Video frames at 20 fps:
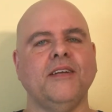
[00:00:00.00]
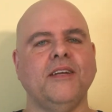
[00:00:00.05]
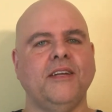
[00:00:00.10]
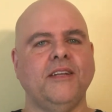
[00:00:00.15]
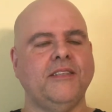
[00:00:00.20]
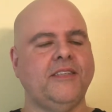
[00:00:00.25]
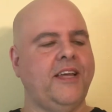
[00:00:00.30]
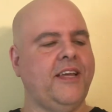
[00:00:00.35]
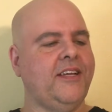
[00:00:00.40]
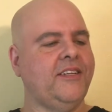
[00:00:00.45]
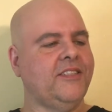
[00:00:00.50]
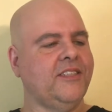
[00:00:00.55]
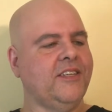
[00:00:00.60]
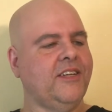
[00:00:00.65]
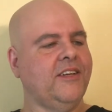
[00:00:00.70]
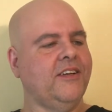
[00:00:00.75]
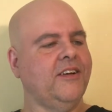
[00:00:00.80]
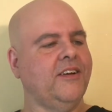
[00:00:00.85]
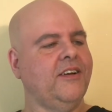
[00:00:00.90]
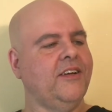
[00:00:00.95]
Tastes
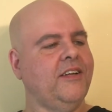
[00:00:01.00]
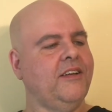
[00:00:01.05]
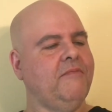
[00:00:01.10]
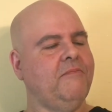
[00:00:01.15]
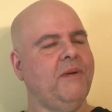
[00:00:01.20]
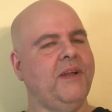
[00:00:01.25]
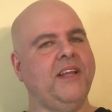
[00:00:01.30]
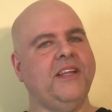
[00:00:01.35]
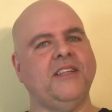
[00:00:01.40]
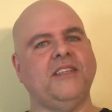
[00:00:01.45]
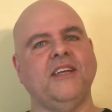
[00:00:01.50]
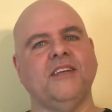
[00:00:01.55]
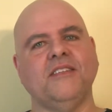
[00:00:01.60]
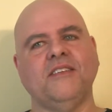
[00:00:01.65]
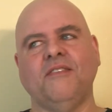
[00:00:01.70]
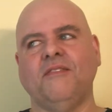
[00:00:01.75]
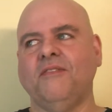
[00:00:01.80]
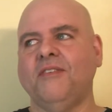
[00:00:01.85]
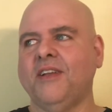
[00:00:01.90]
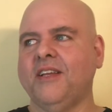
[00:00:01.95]
good, but it
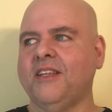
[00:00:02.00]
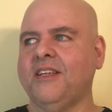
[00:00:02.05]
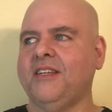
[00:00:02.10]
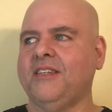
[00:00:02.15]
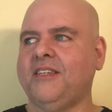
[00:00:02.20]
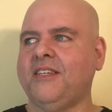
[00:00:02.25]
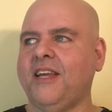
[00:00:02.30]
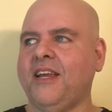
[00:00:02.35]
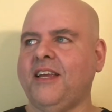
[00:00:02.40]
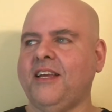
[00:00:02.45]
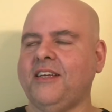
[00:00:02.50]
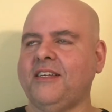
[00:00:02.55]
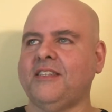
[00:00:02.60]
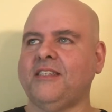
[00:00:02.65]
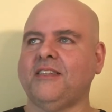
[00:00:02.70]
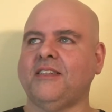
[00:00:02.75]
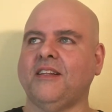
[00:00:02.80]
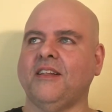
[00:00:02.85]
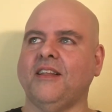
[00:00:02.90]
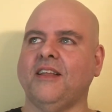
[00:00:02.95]
doesn't really
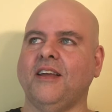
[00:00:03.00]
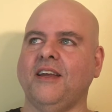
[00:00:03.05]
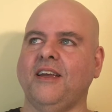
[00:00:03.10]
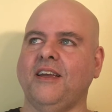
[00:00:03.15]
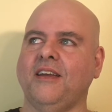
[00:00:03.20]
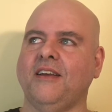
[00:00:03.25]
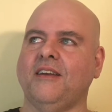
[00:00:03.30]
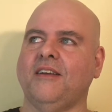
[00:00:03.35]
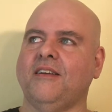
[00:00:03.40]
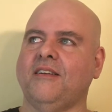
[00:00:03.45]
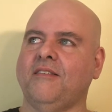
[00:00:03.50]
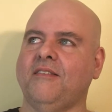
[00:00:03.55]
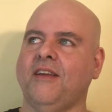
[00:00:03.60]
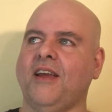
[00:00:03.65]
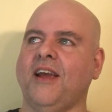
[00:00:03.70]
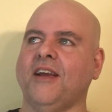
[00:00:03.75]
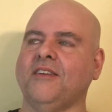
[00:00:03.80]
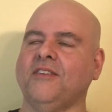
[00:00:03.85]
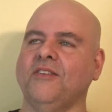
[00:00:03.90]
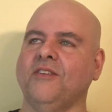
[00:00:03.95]
taste like
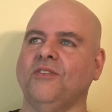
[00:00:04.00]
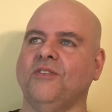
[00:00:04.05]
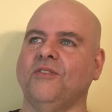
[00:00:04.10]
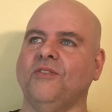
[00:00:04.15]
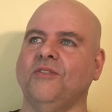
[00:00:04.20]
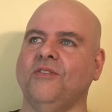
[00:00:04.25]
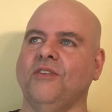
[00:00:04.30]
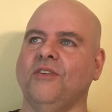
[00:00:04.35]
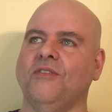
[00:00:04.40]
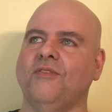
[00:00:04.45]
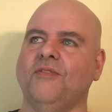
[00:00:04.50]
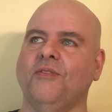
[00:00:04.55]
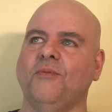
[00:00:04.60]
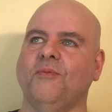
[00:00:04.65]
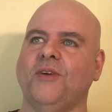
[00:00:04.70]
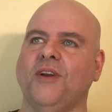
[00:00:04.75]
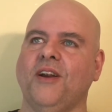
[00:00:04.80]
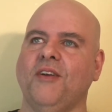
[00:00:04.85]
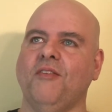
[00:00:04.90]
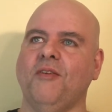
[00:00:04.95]
Ecto Cooler from
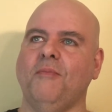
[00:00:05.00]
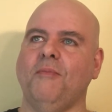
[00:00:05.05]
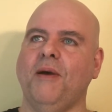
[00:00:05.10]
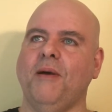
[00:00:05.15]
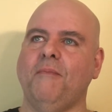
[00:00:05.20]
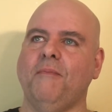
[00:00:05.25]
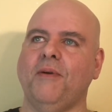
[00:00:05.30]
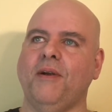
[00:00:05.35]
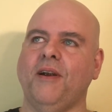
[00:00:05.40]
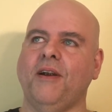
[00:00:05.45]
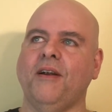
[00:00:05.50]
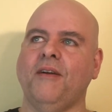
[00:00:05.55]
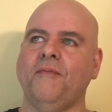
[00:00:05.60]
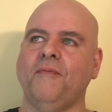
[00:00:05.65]
what I remember.